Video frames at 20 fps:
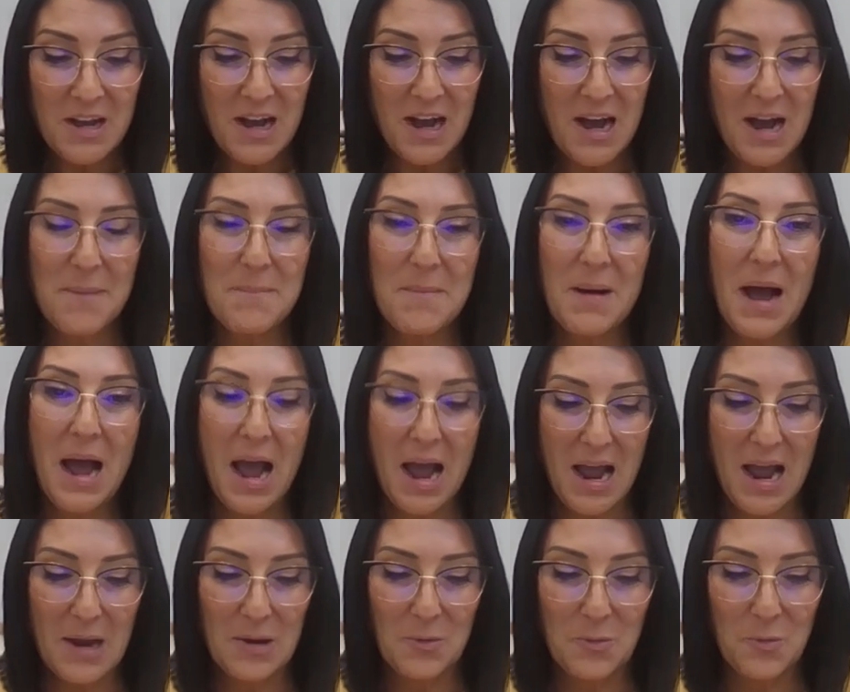
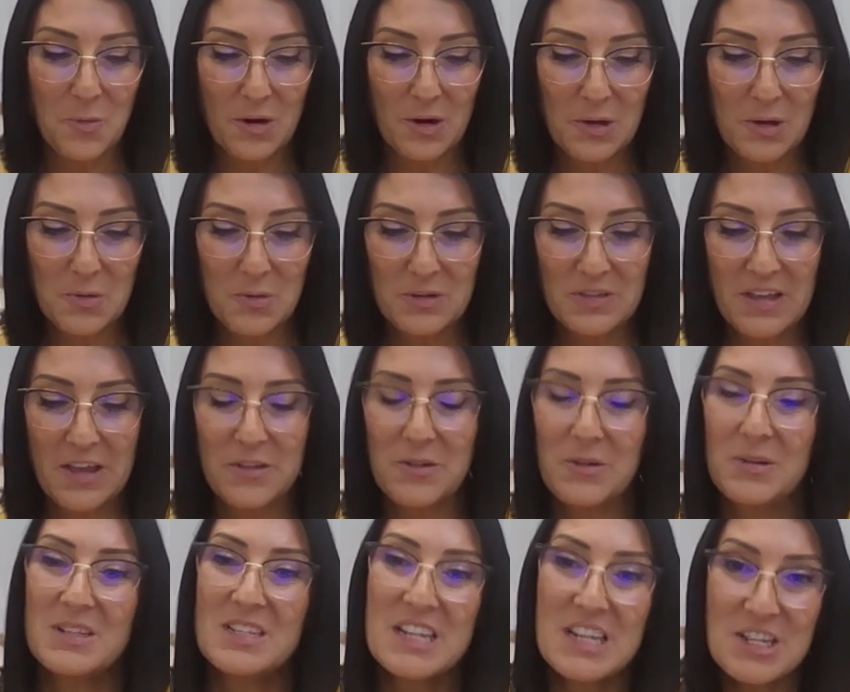I work with
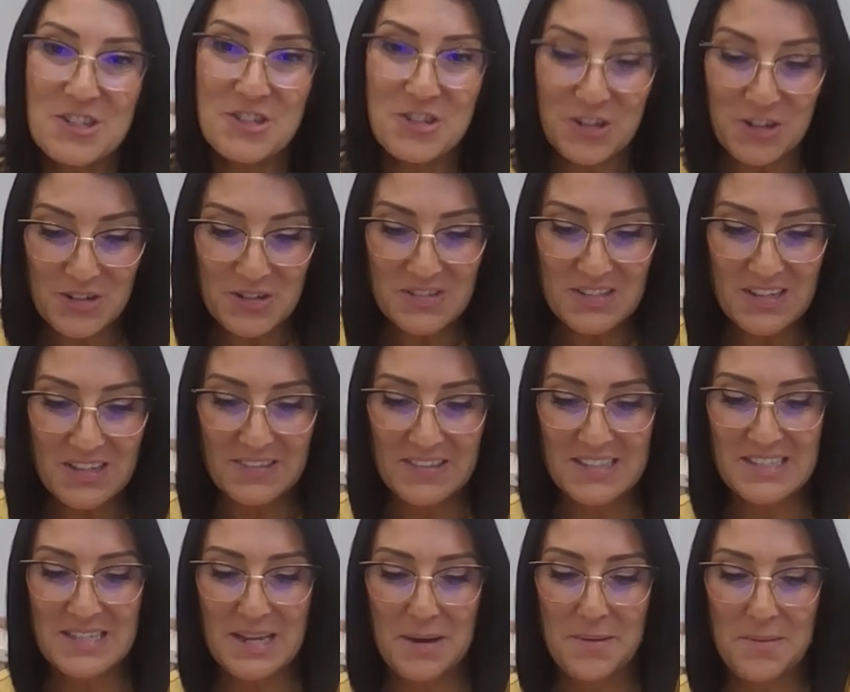other teachers at the
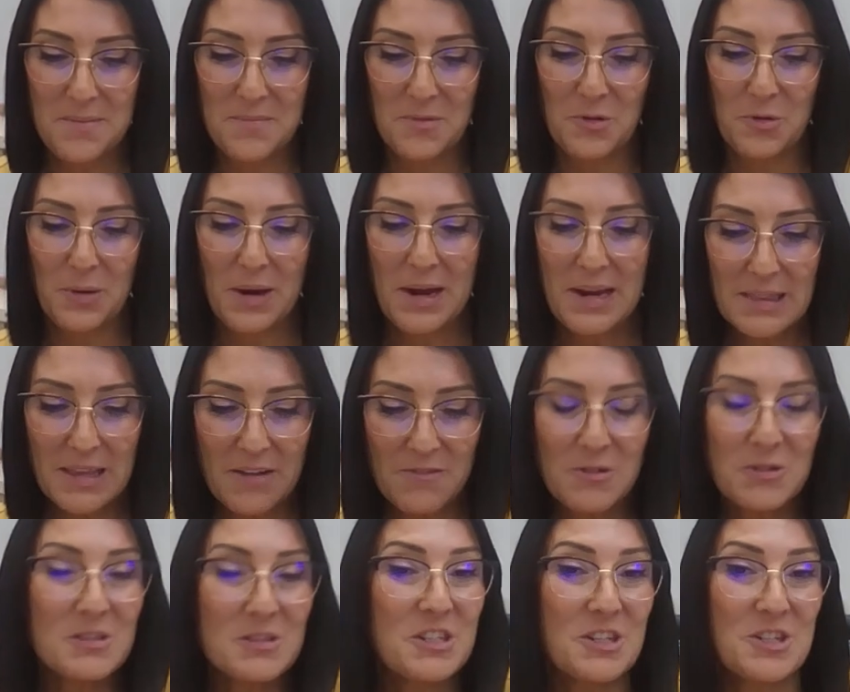same grade
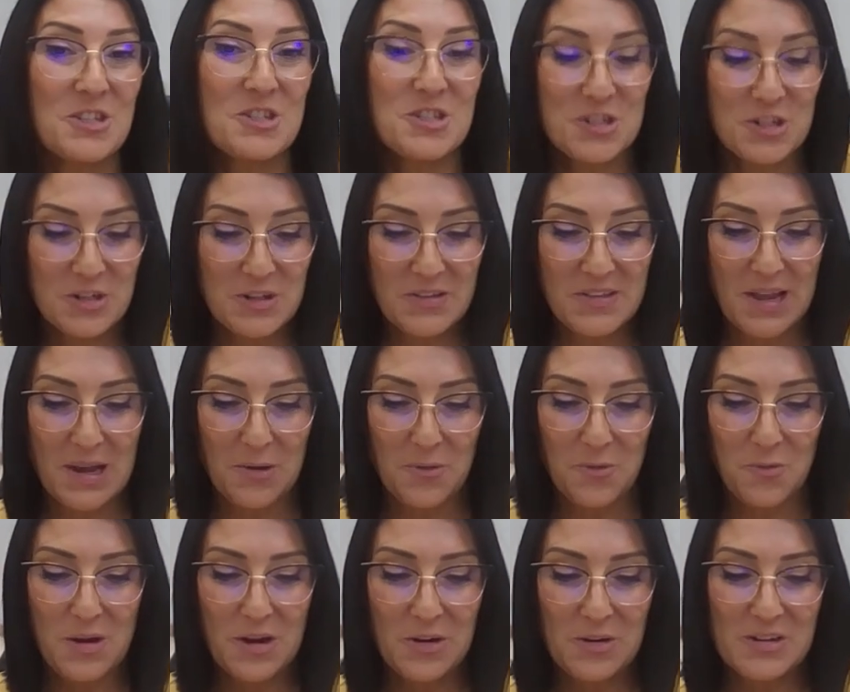level to ensure that
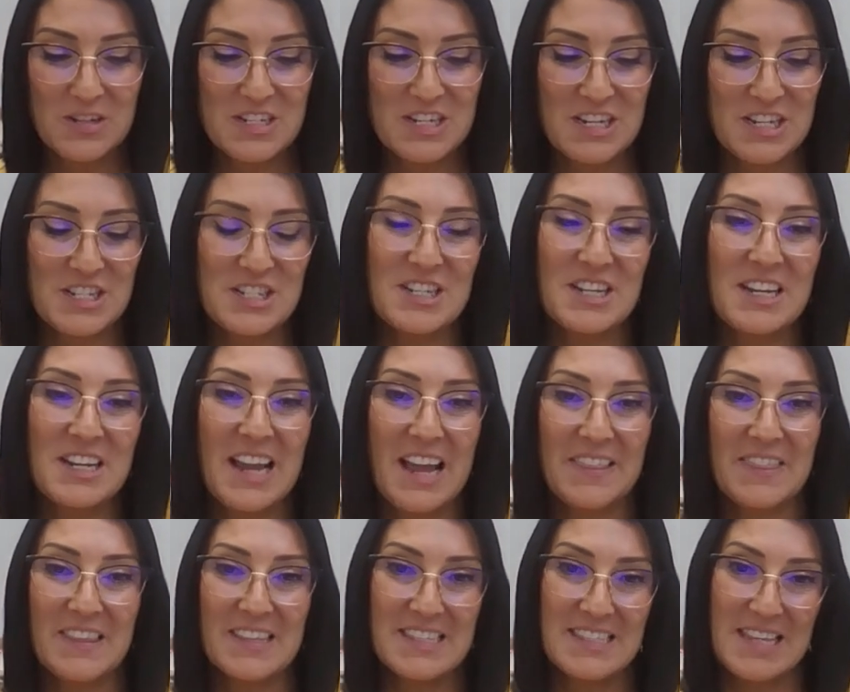we are teaching
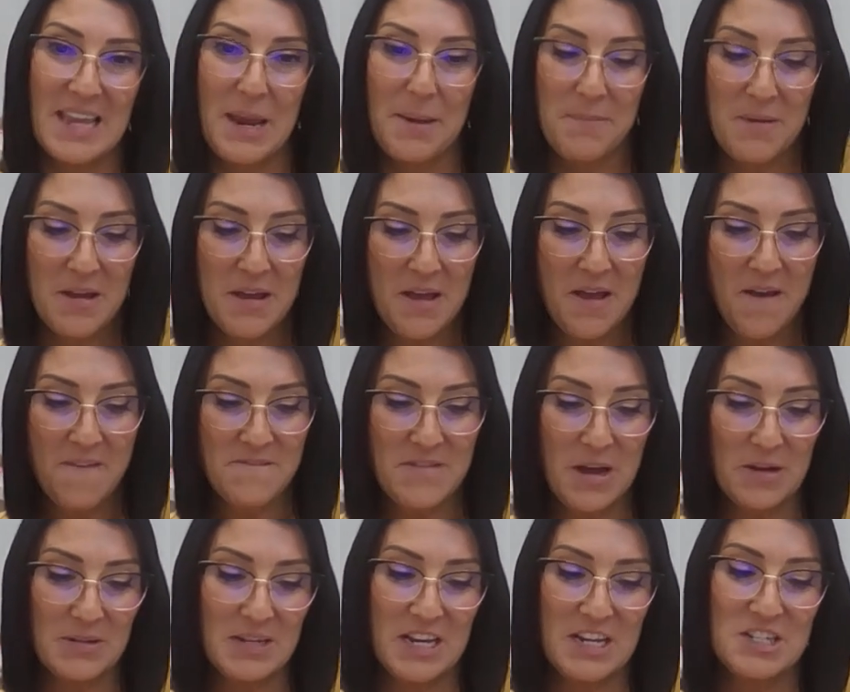at the same
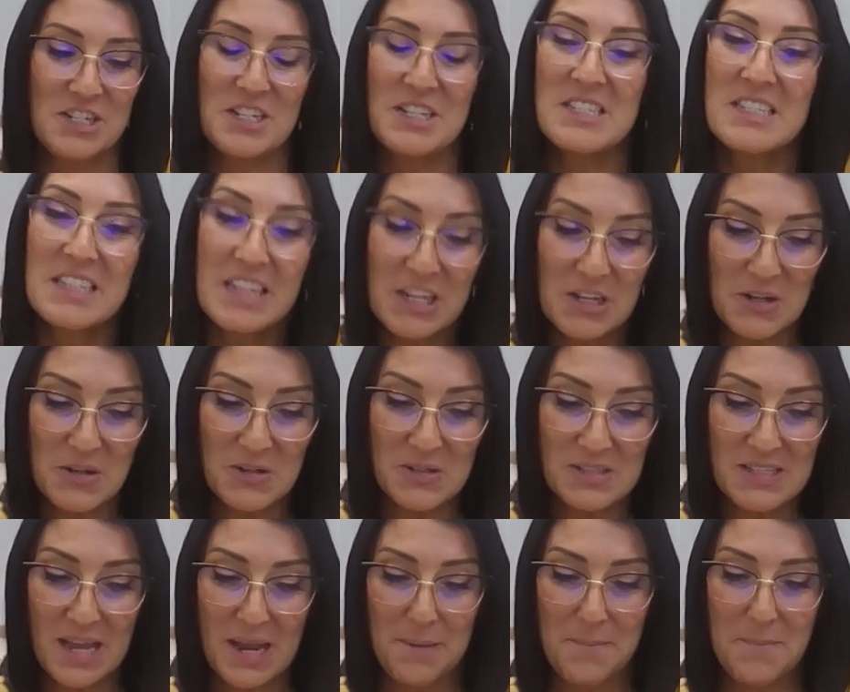foundation
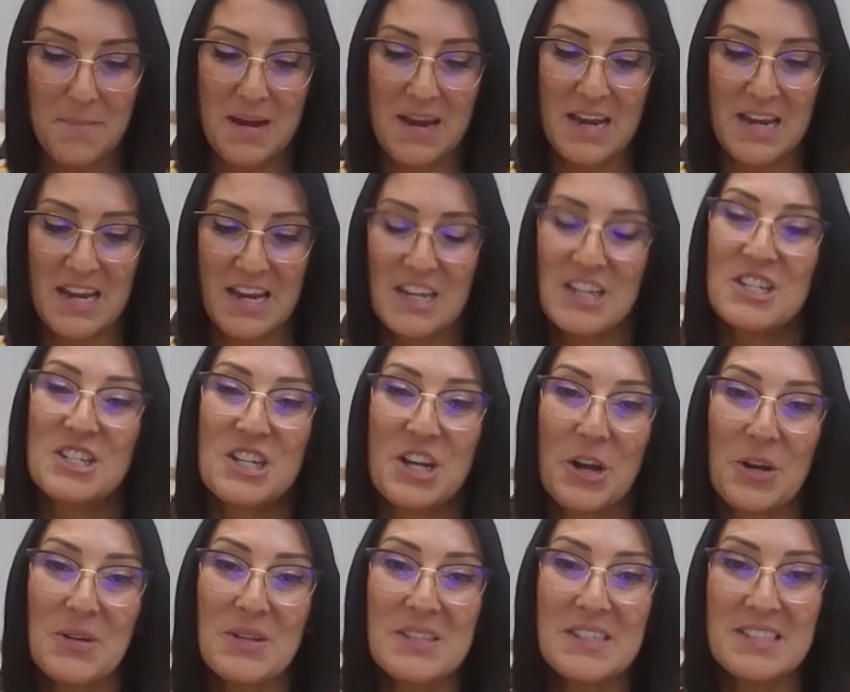skills and meeting
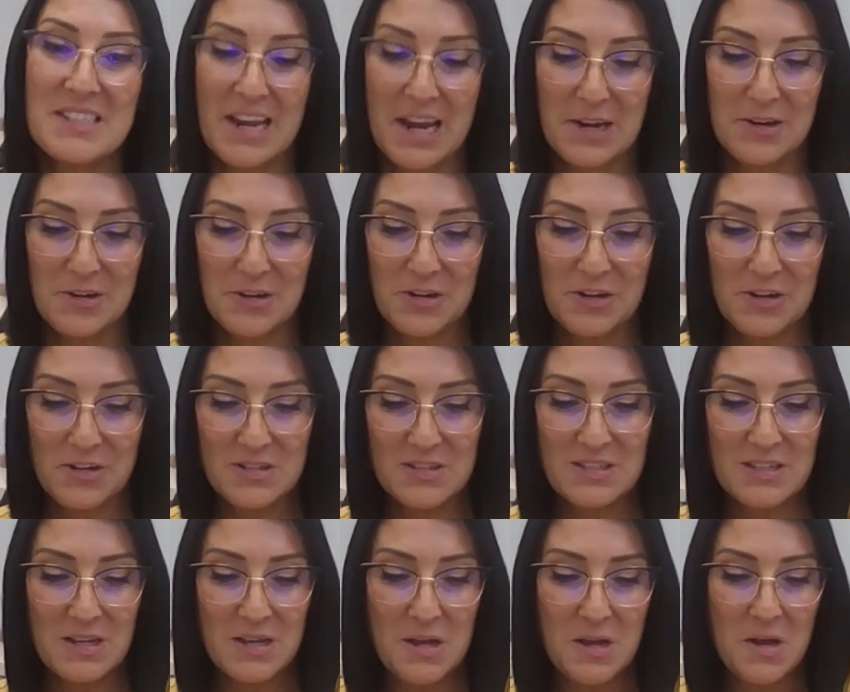shared
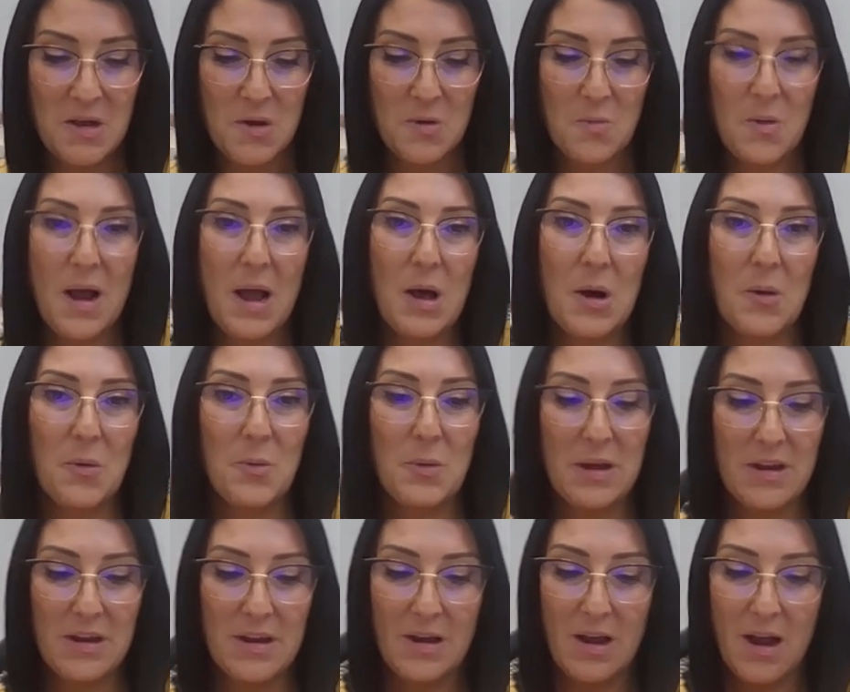standards while
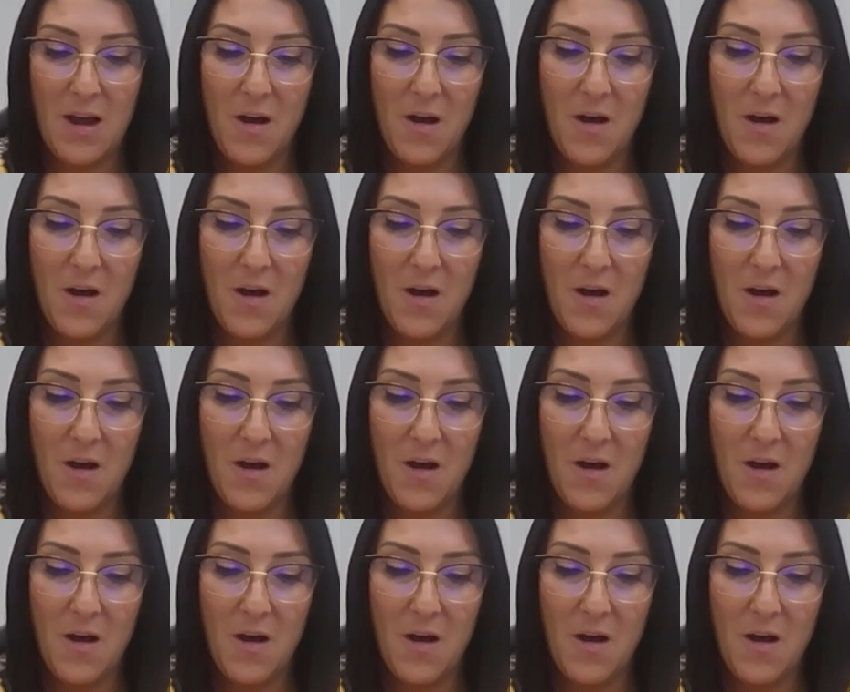we